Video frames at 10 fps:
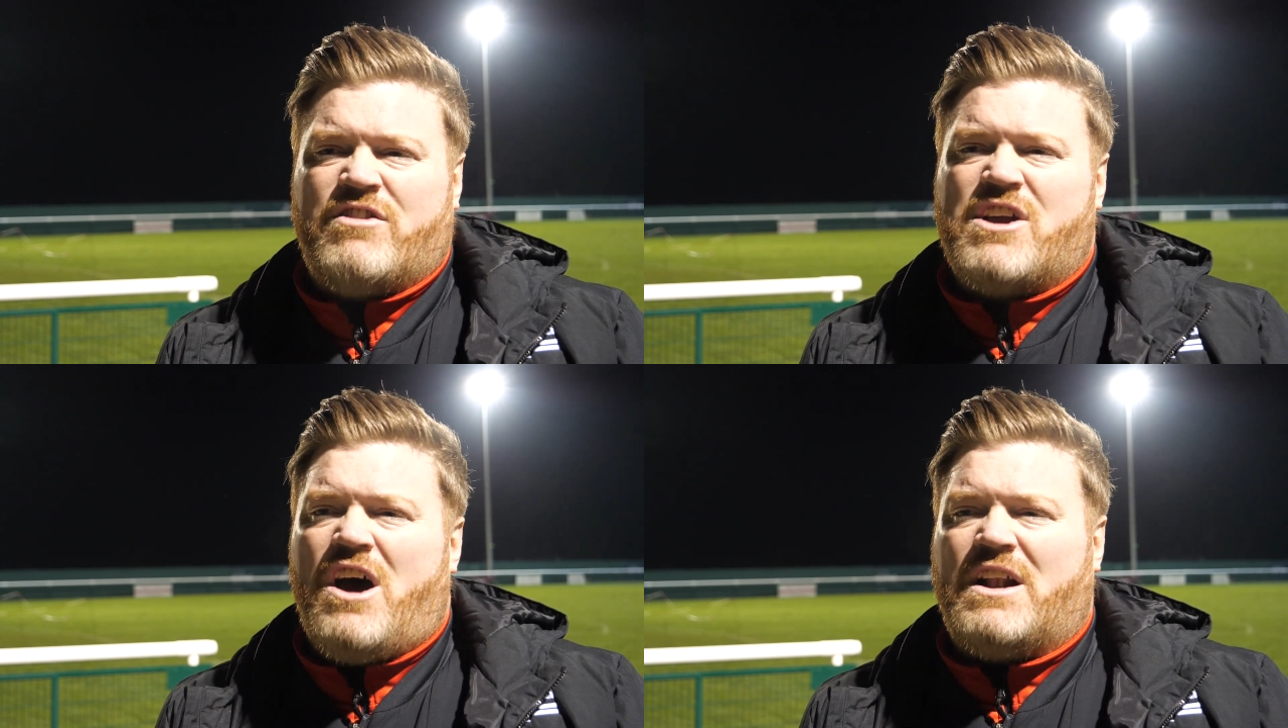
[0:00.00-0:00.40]

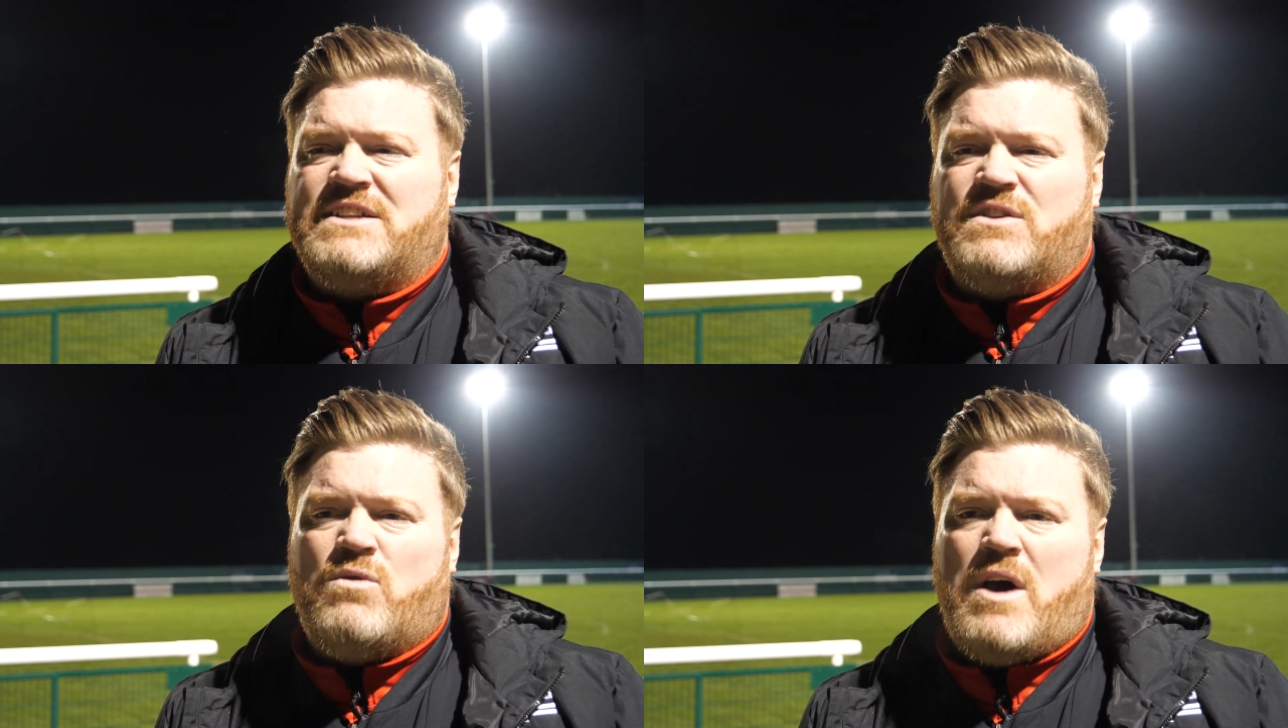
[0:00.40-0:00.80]

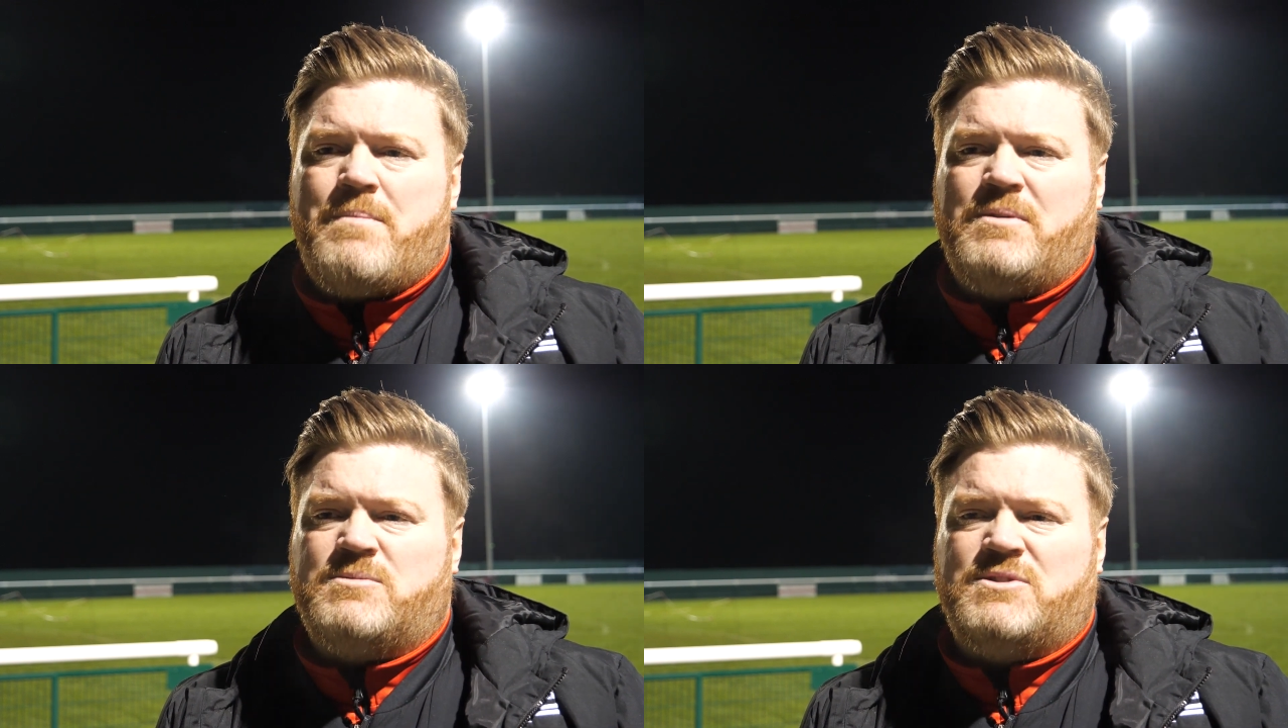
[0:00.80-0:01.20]
regardless of what
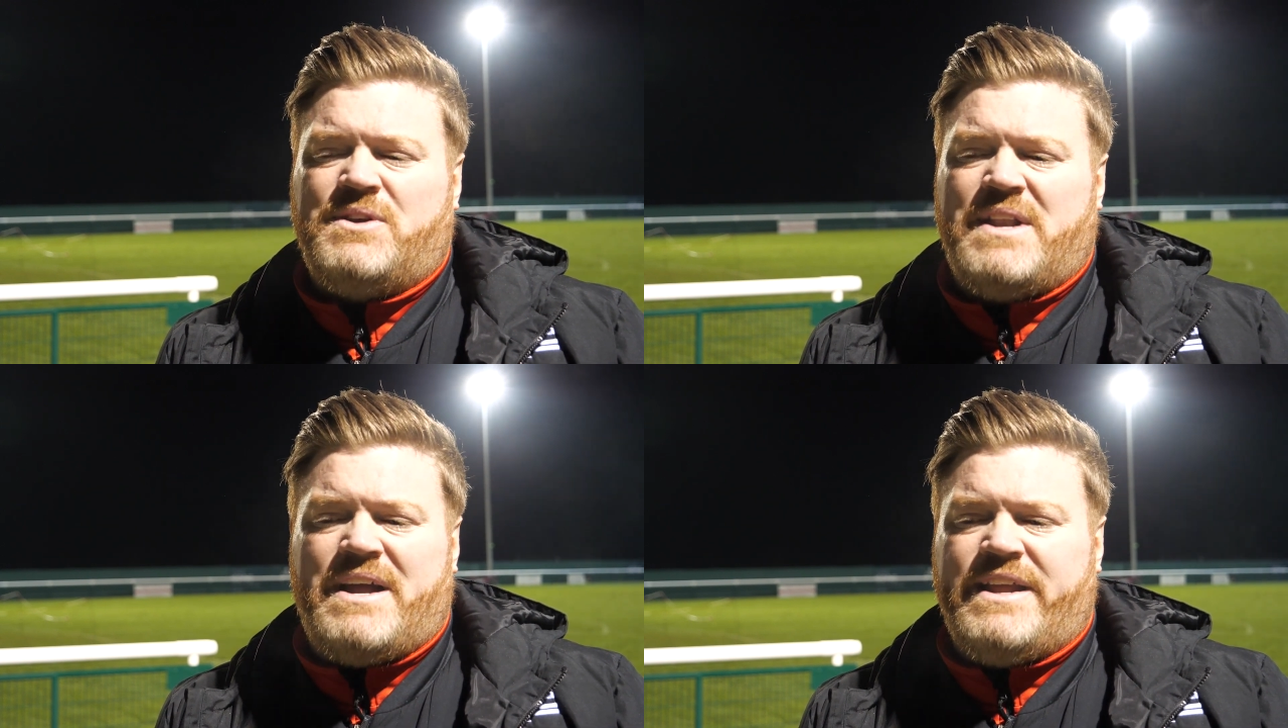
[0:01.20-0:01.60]
happens
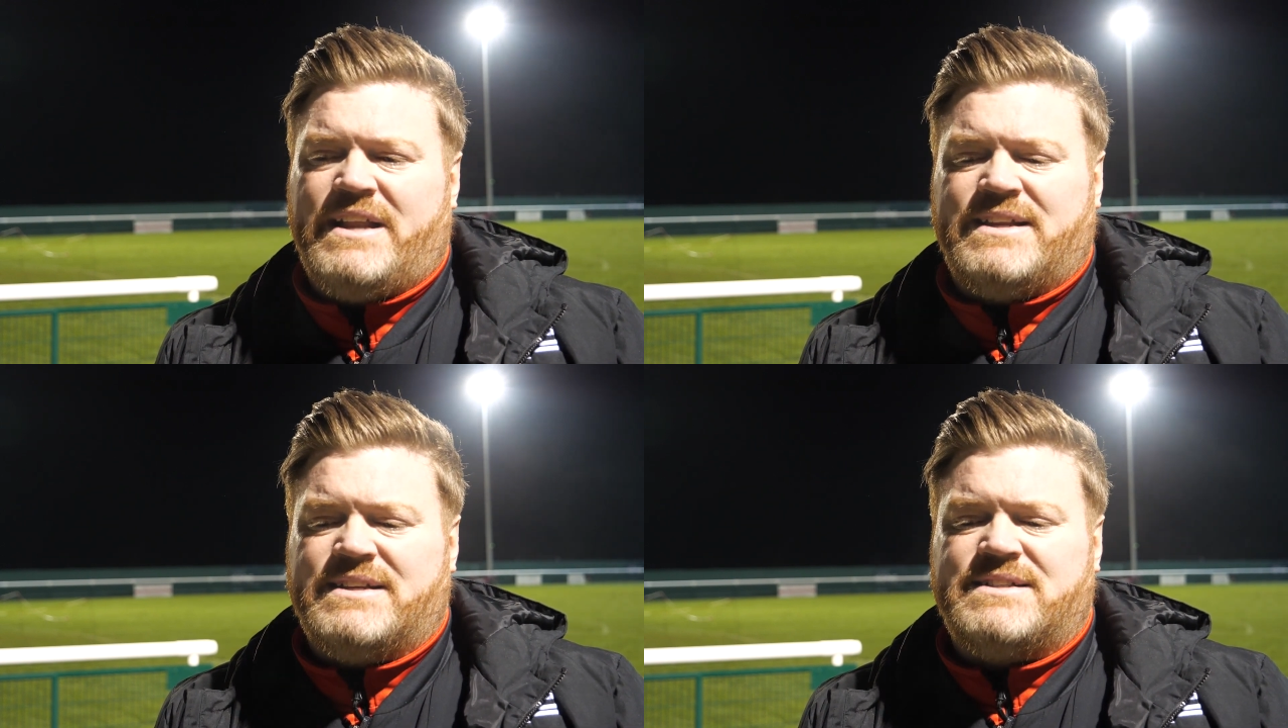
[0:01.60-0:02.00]
between now and the
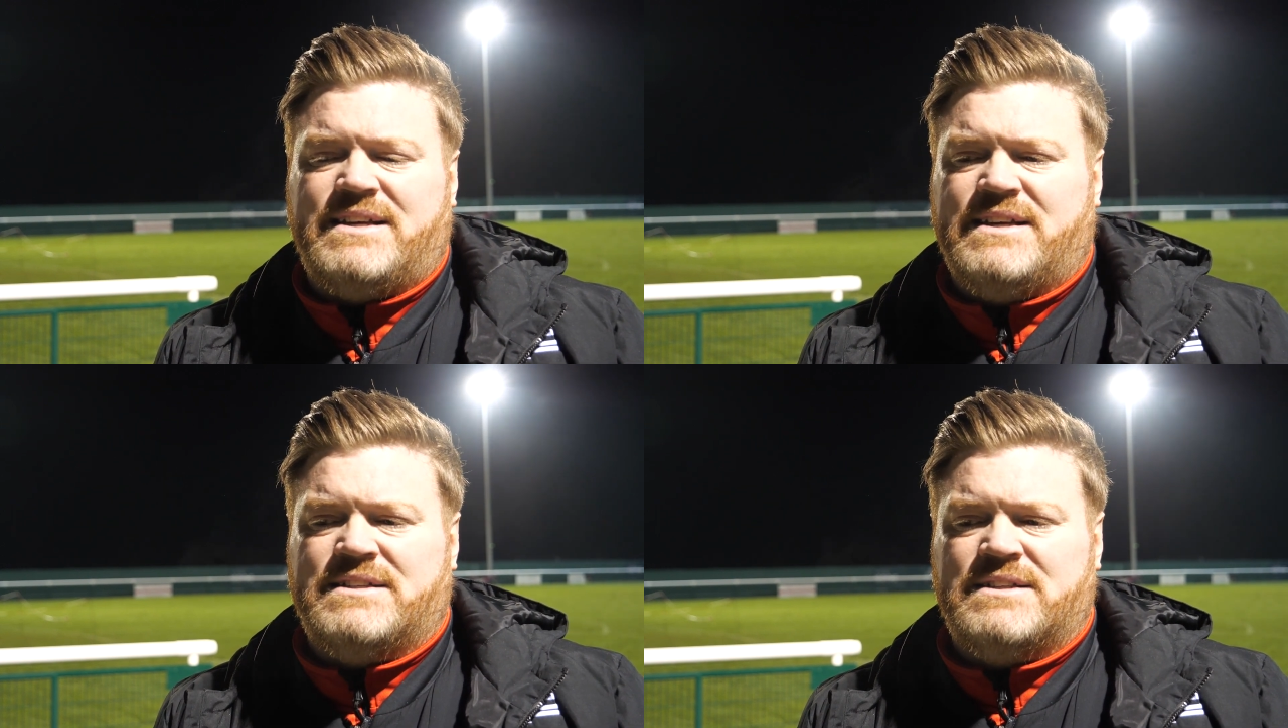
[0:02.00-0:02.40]
end of the
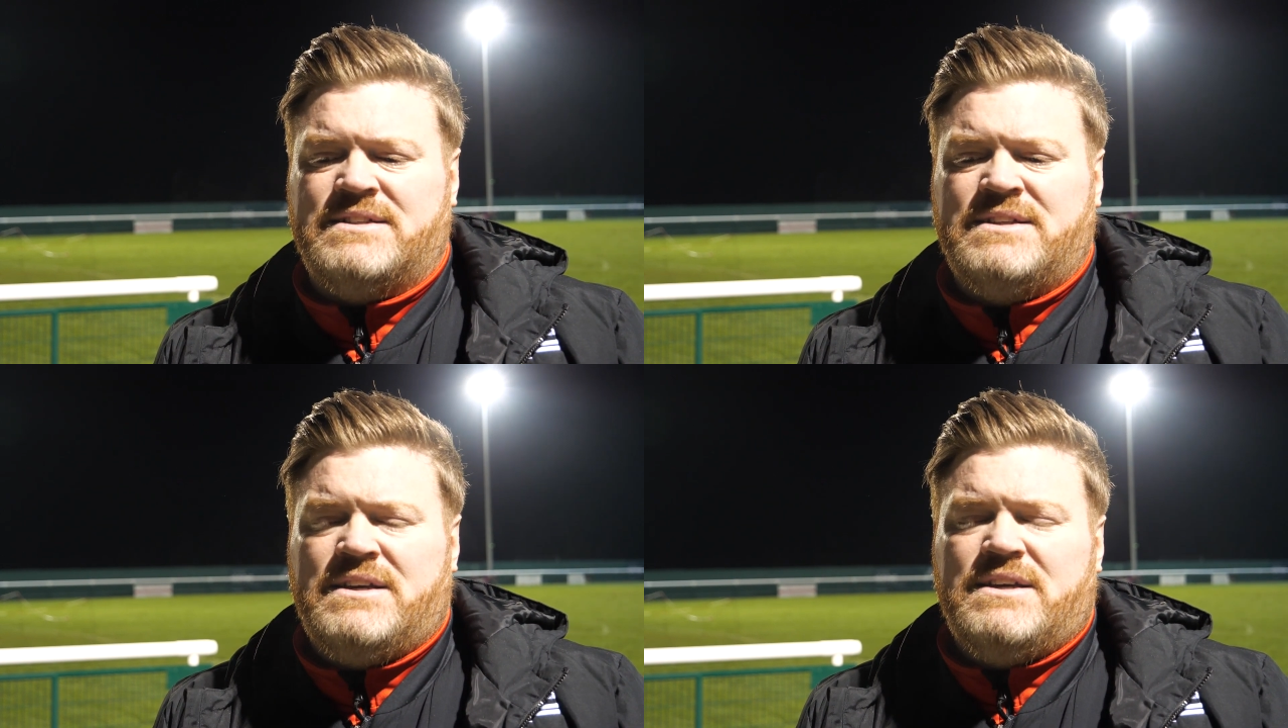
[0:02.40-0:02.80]

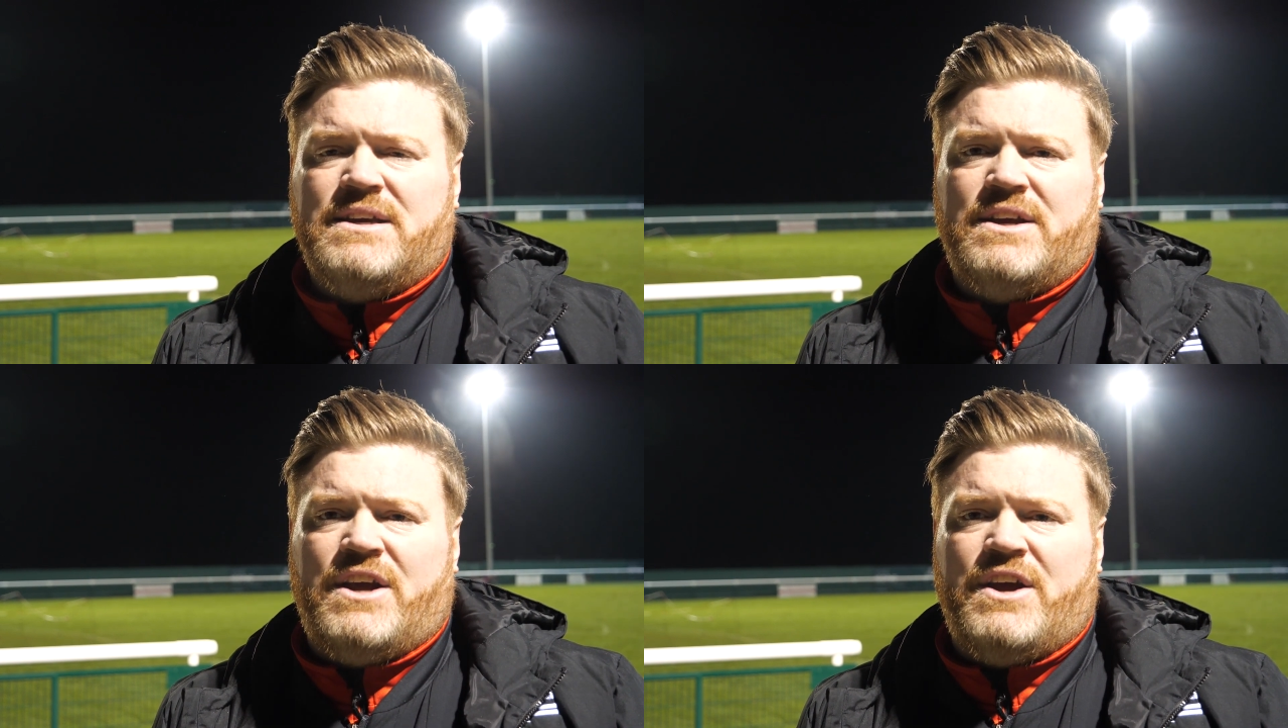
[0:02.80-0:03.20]
season.
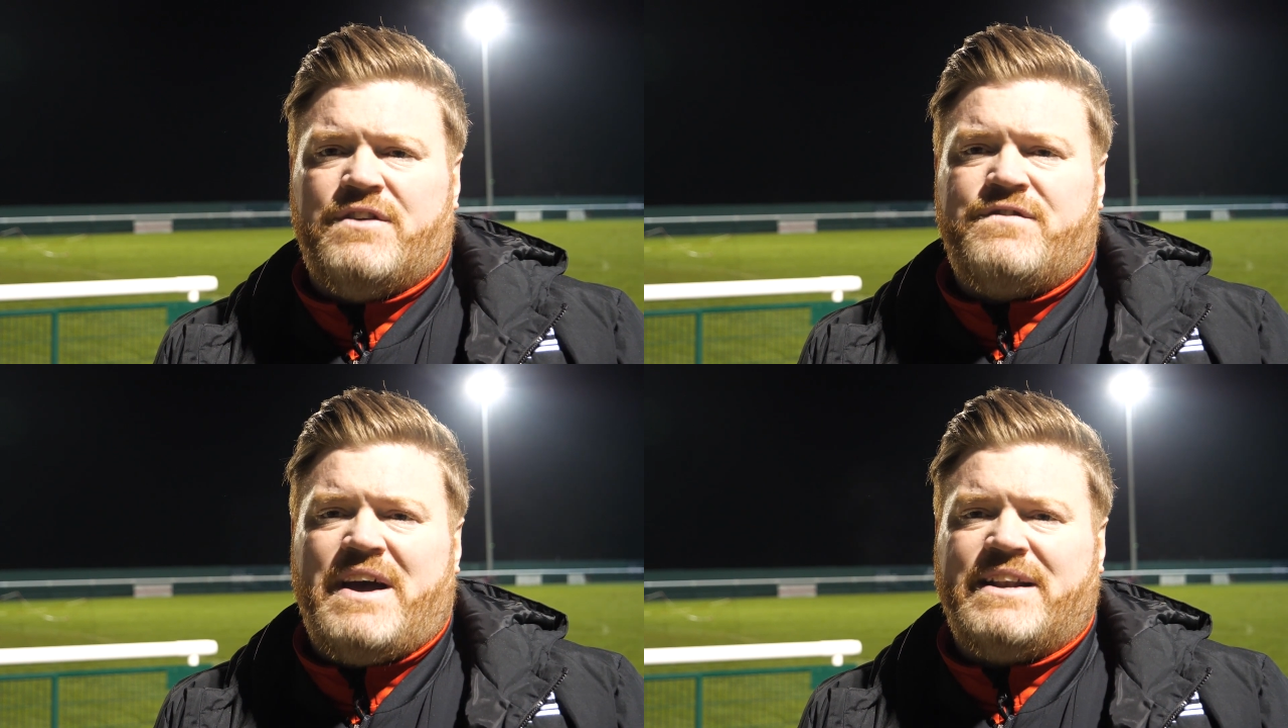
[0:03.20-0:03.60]
You know,
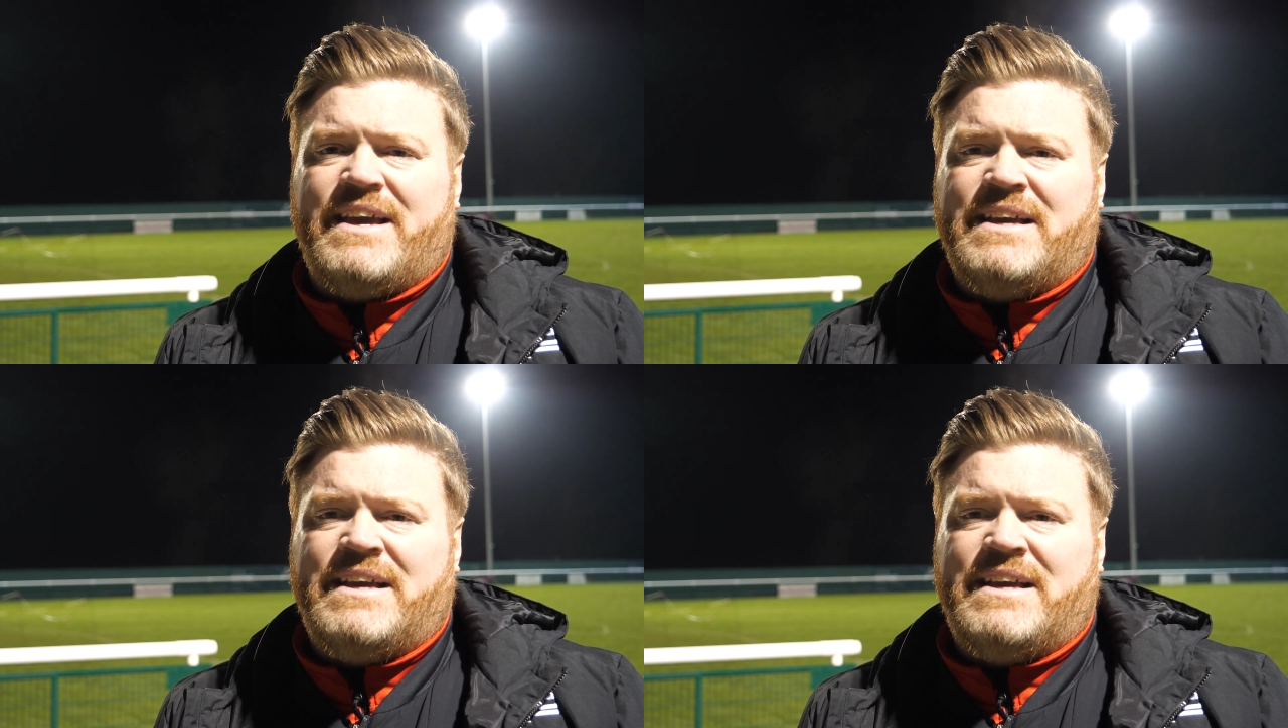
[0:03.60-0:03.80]
the fact that